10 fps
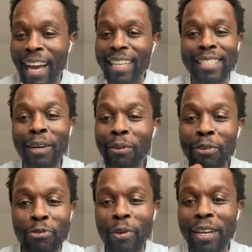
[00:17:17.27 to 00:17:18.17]
i told her
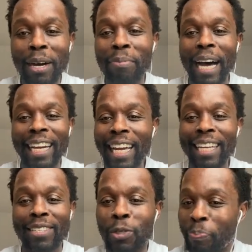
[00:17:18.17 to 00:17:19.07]
straight up i
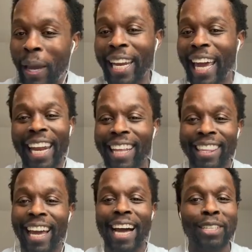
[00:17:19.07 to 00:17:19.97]
didn't spend
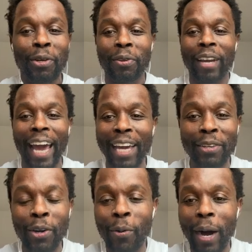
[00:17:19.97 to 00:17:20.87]
anything i told her hey you
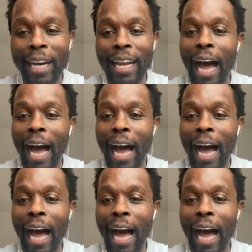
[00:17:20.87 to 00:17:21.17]
know what